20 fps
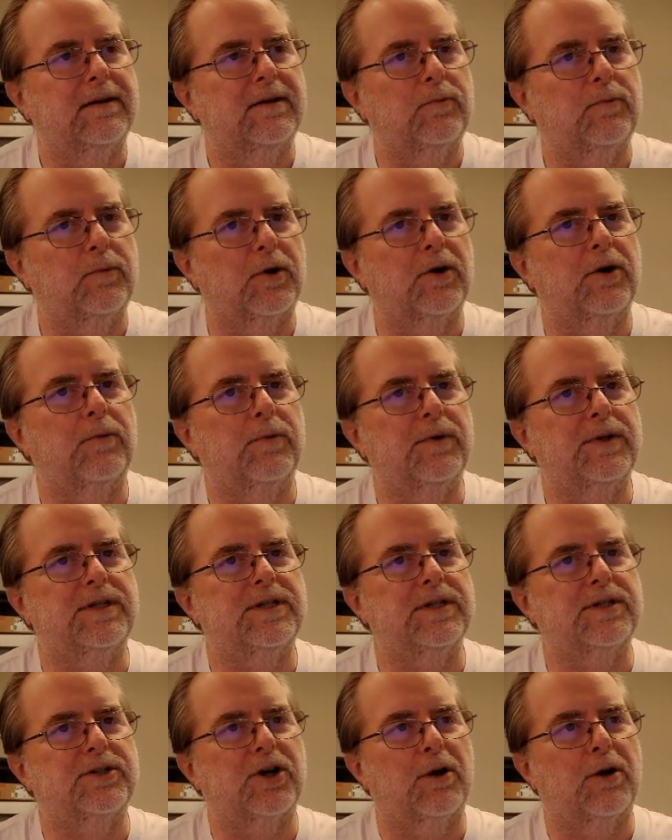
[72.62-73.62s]
where it would
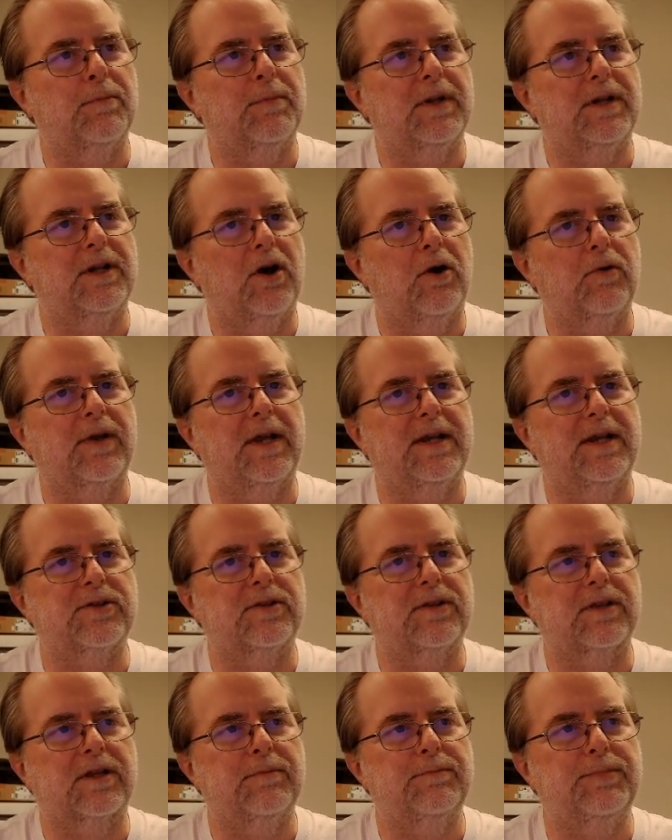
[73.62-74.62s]
determine, okay, so
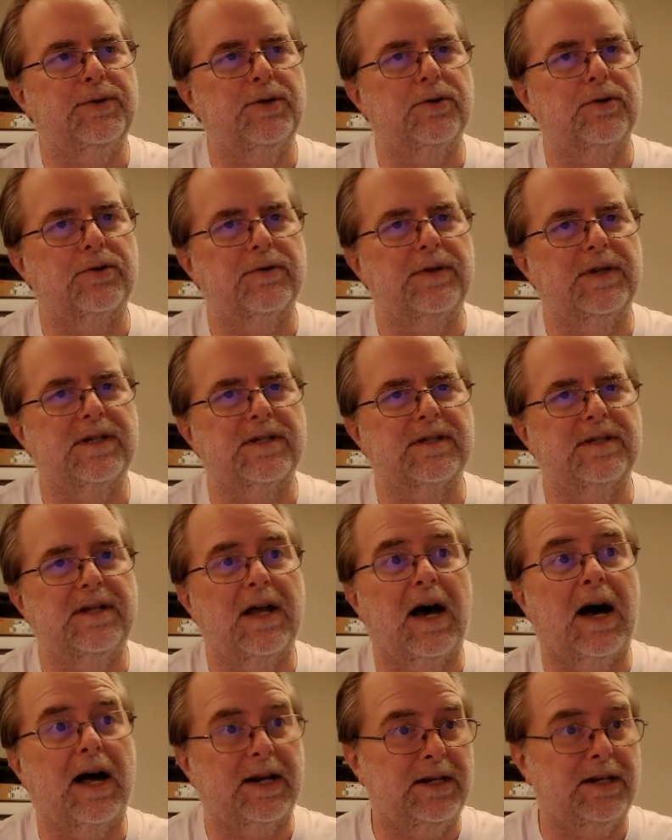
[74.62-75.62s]
the computer is
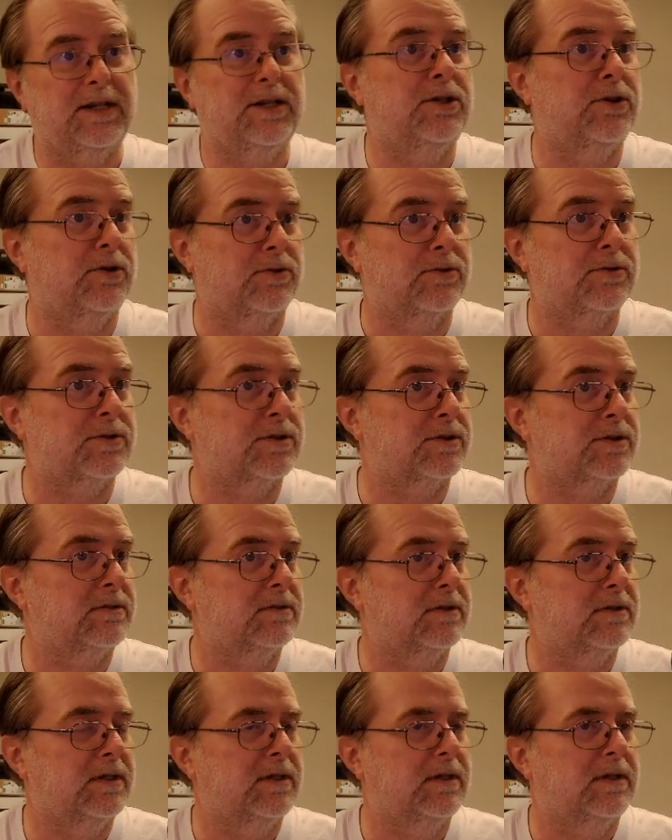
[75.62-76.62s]
not in use,
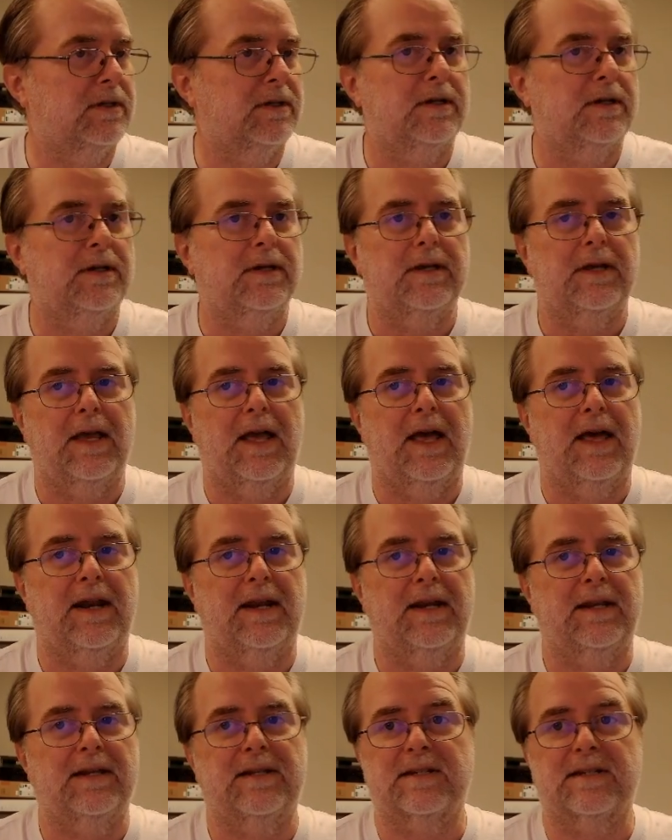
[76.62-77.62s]
and
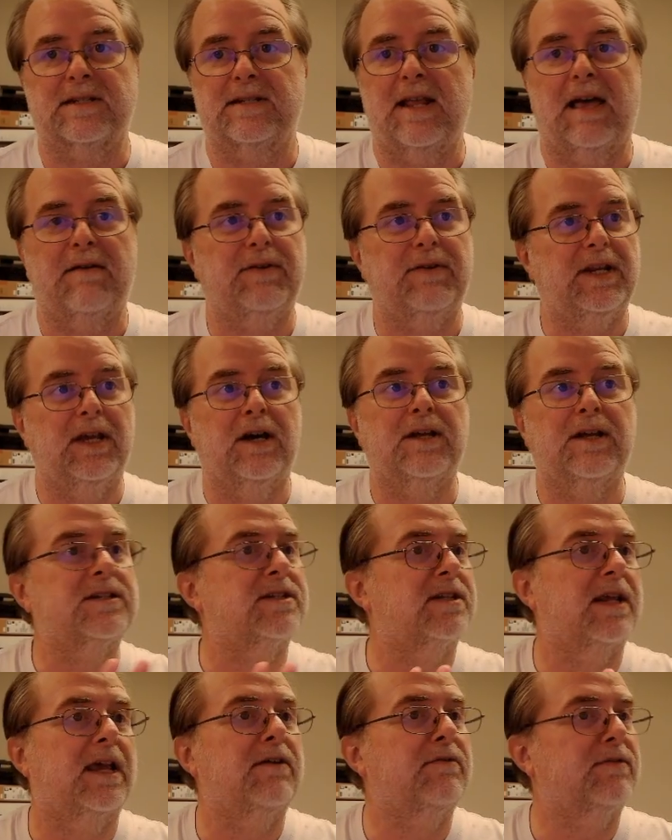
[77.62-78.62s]
it doesn't have any
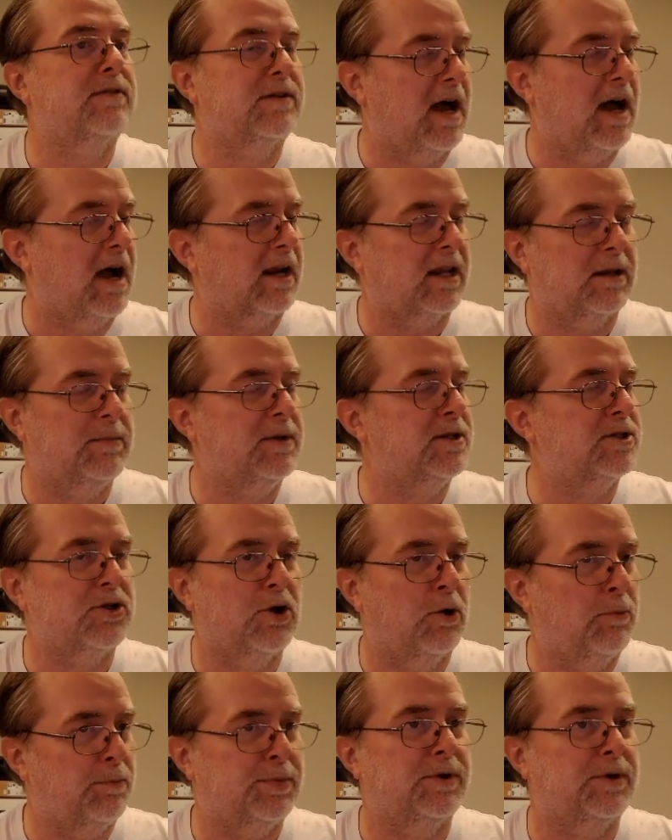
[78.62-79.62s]
unsaved documents
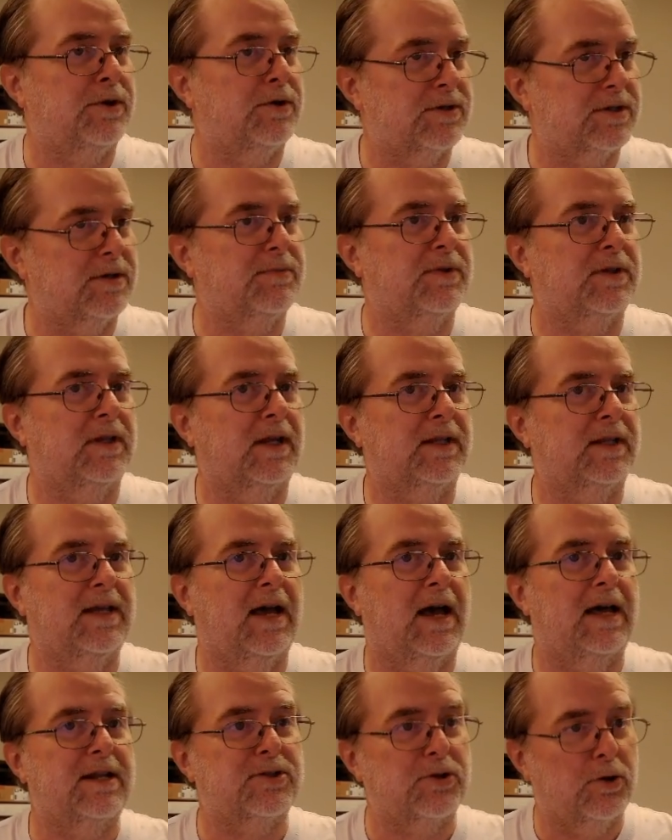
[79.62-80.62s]
open or something like
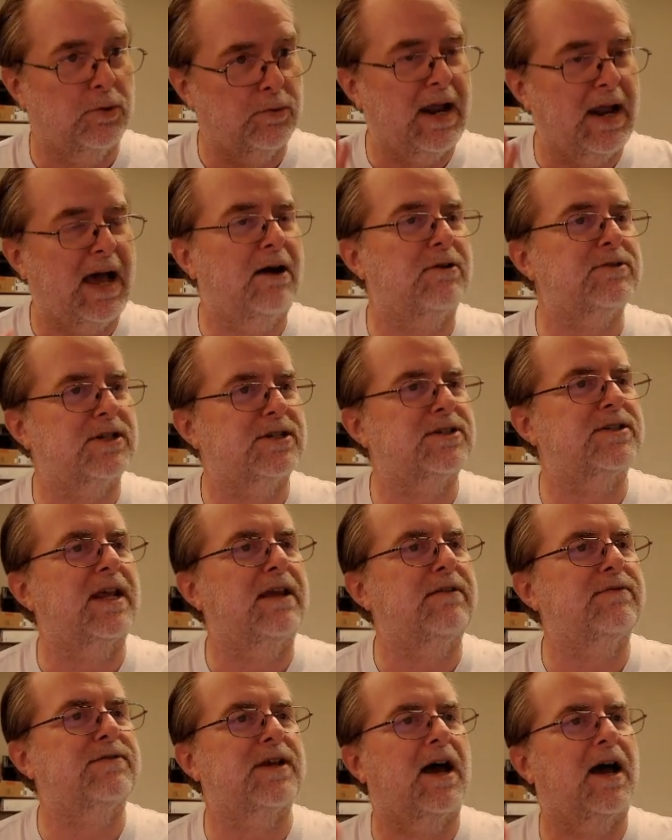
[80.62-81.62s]
that. So now is a
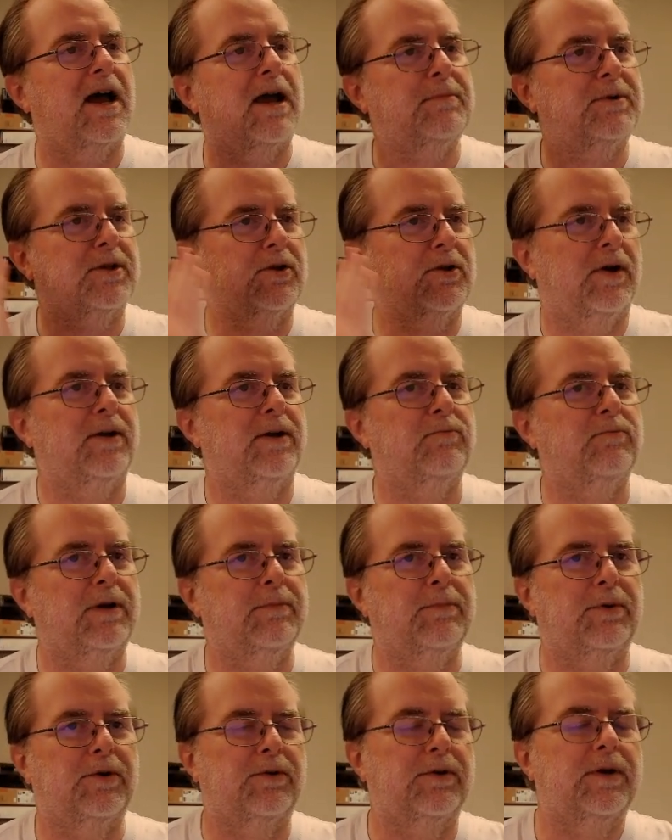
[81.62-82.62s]
safe time to go ahead and
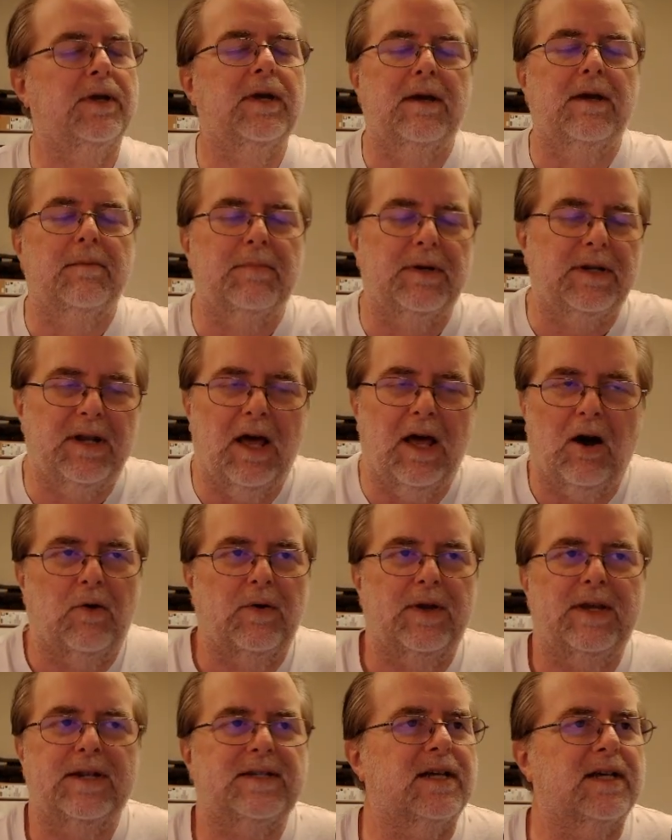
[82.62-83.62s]
reboot. But
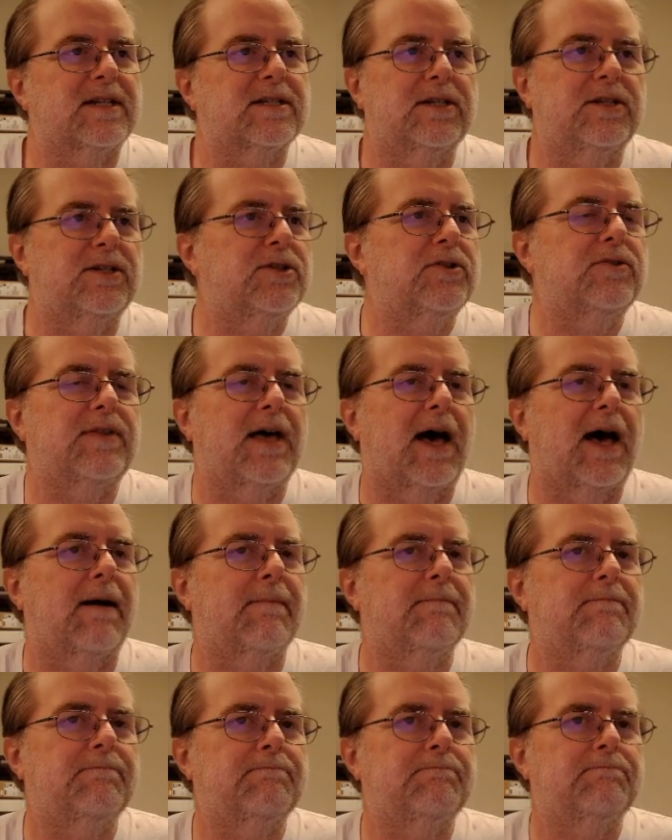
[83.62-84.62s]
no, it doesn't do that.
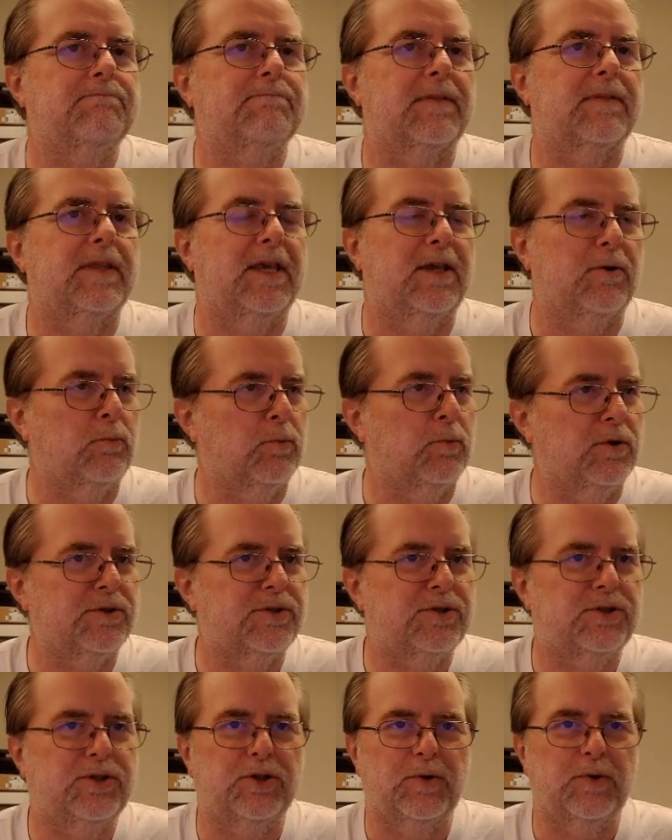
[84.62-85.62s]
It will
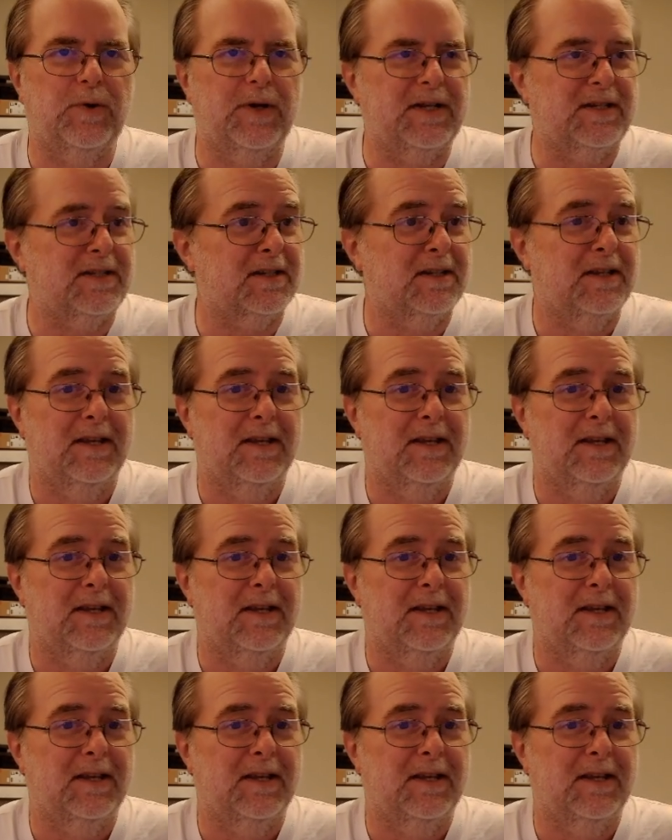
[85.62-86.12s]
do it.